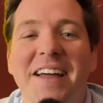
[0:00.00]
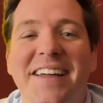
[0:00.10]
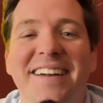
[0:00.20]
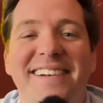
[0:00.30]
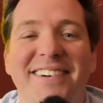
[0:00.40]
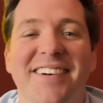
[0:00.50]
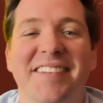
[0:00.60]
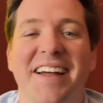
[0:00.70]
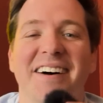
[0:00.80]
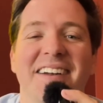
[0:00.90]
making
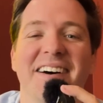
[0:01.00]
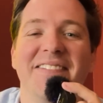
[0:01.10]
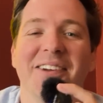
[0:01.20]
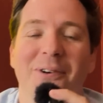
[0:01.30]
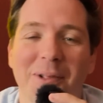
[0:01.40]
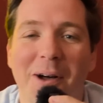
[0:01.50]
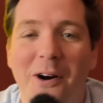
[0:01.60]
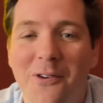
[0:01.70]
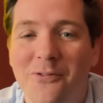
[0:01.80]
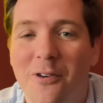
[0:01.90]
shorts out of your
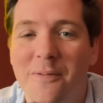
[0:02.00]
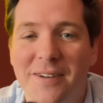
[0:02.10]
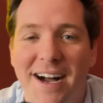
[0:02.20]
long form